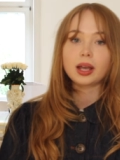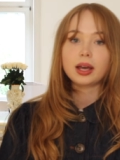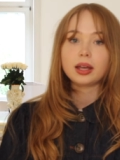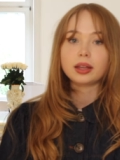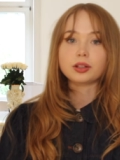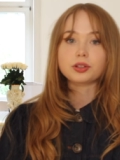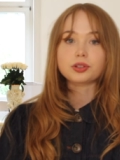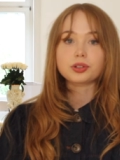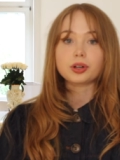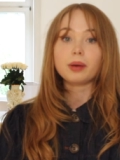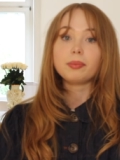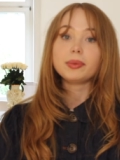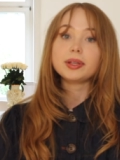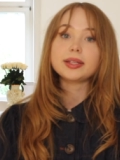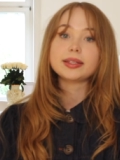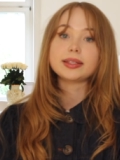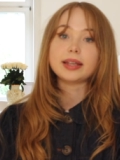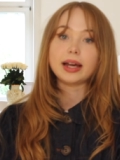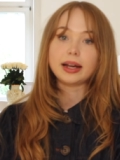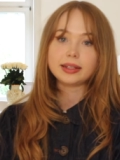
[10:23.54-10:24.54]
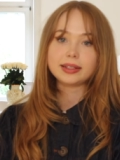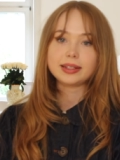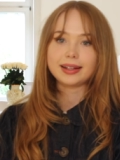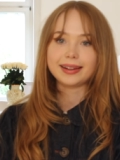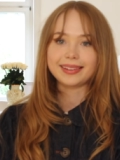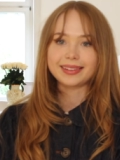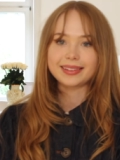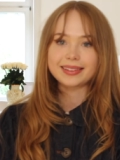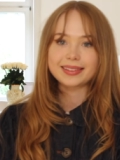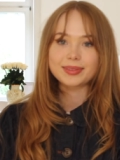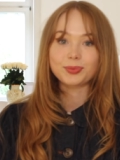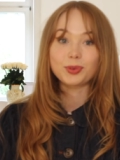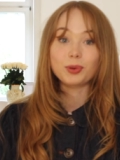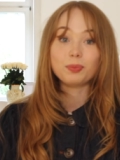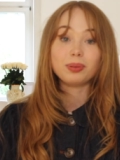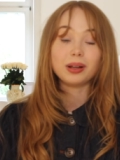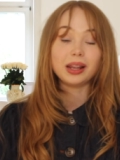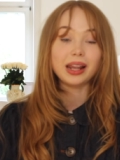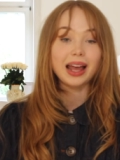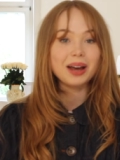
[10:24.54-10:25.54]
the German sentence, wo
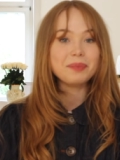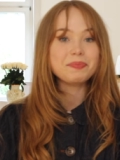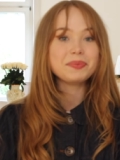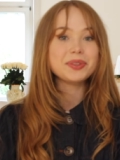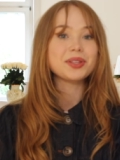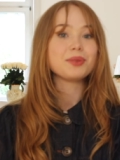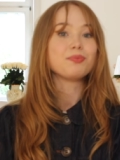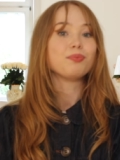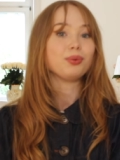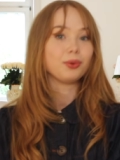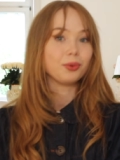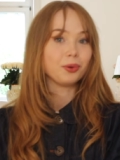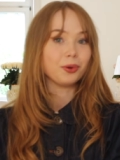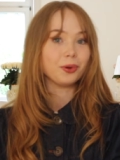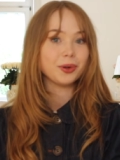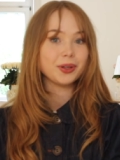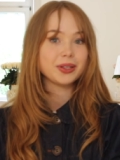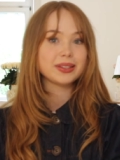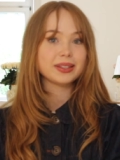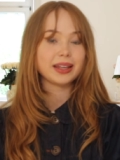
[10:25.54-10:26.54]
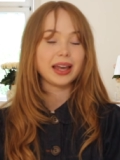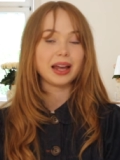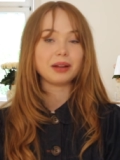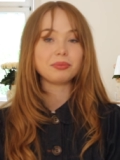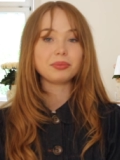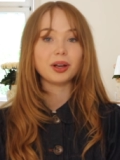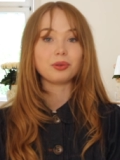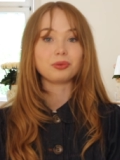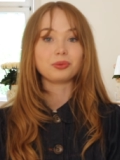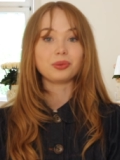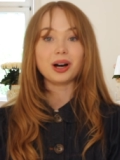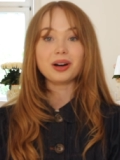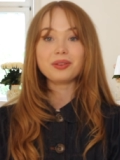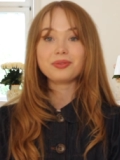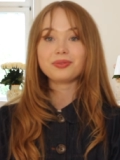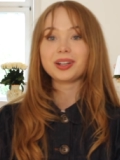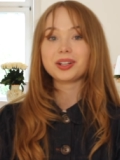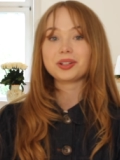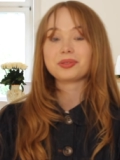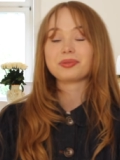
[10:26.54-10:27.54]
bleibt sie bloß, can be
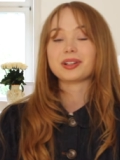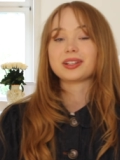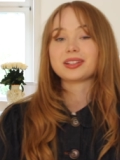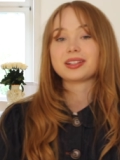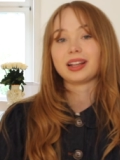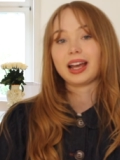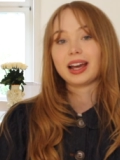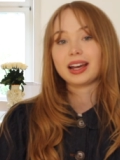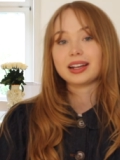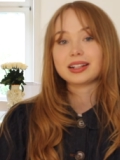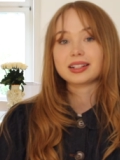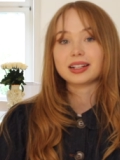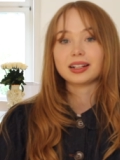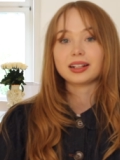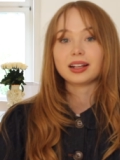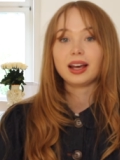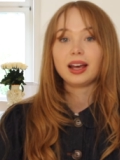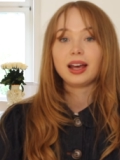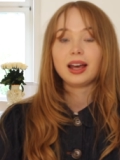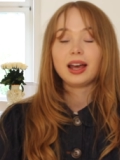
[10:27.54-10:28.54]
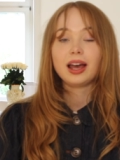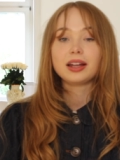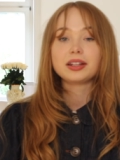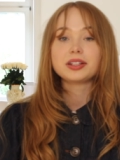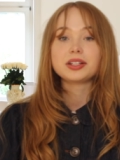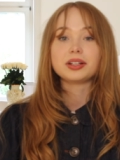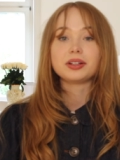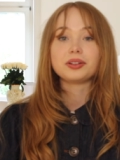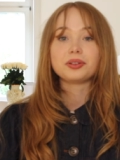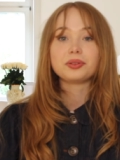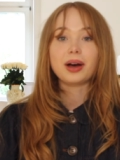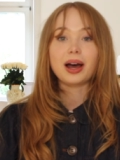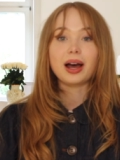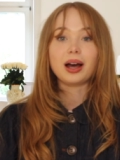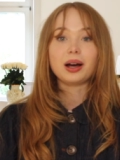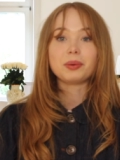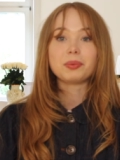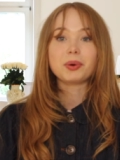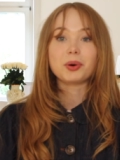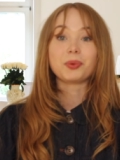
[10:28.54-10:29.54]
roughly translated to
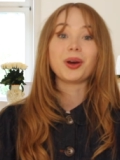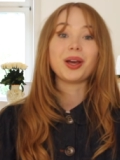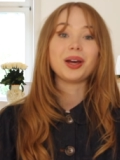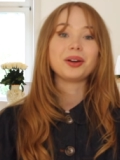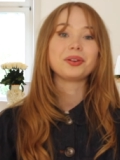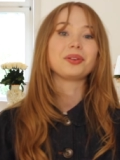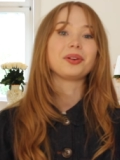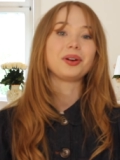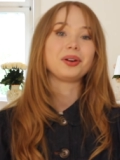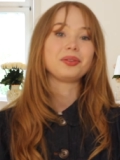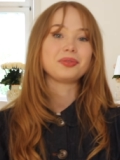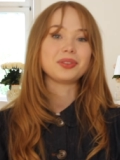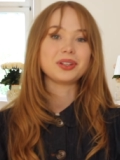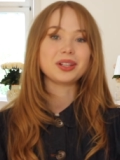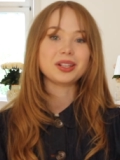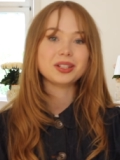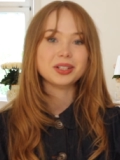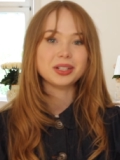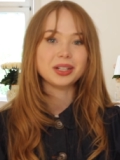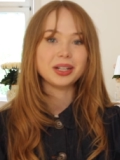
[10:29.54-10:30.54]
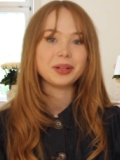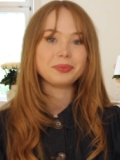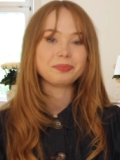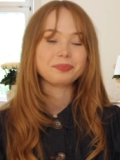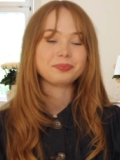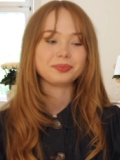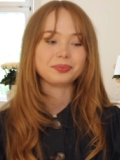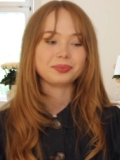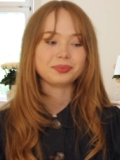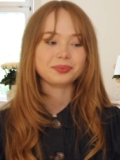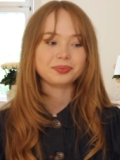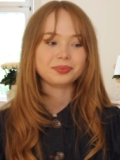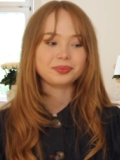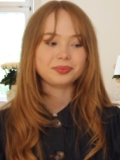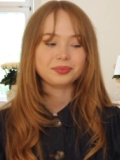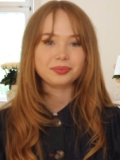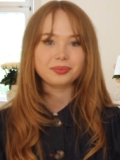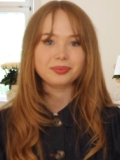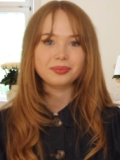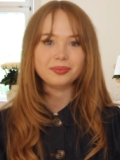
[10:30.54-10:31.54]
where on earth is she?
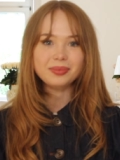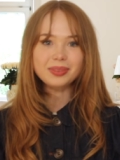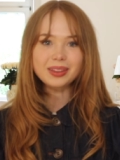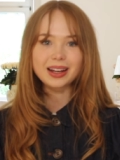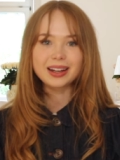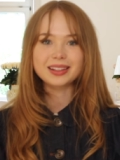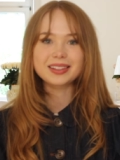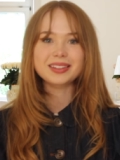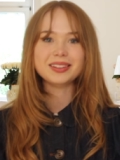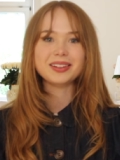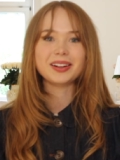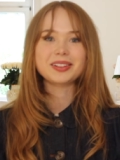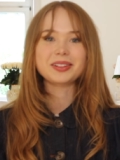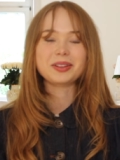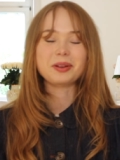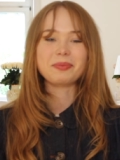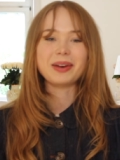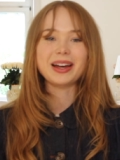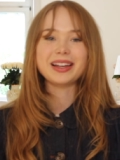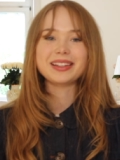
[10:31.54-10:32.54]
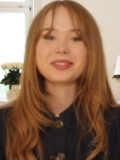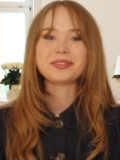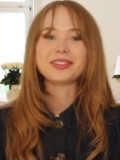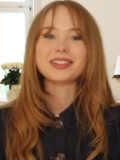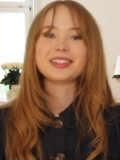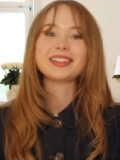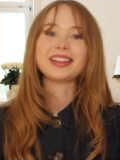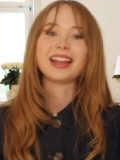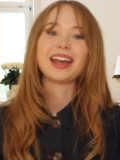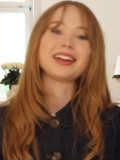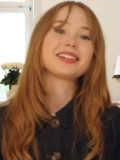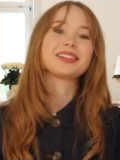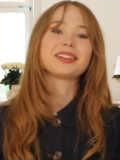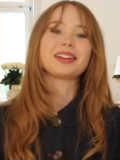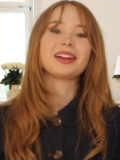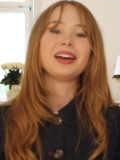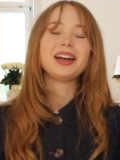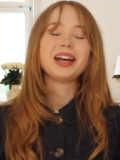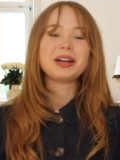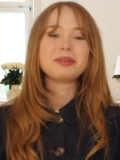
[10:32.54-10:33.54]
It's not the best
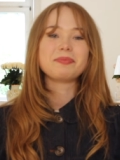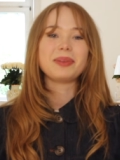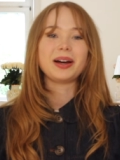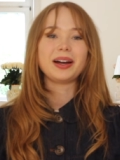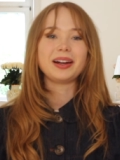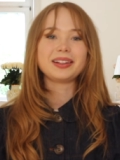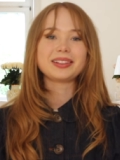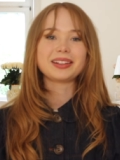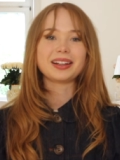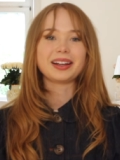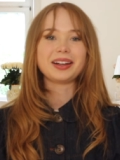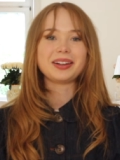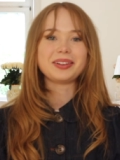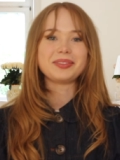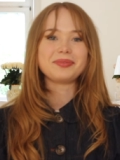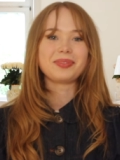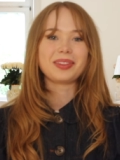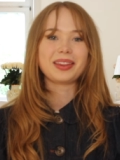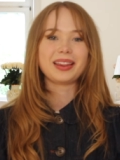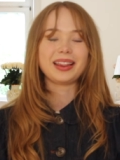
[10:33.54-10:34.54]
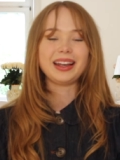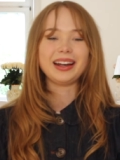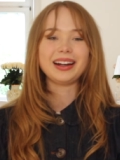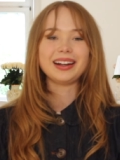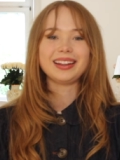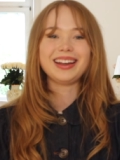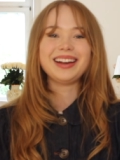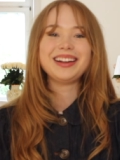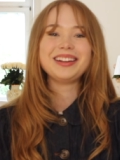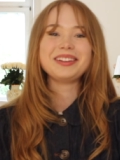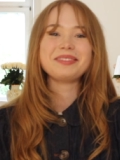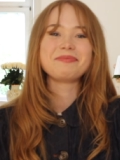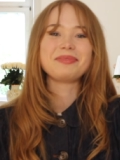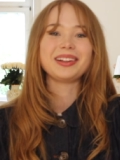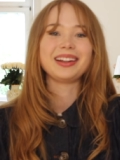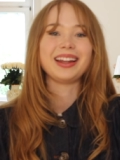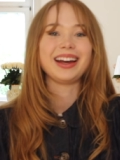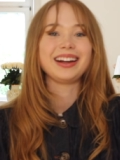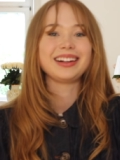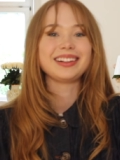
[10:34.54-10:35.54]
translation, but yeah, let it
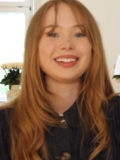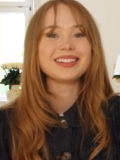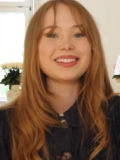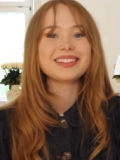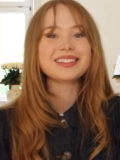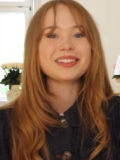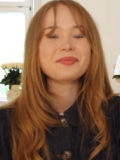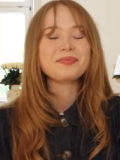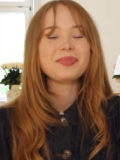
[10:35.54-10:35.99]
be like this.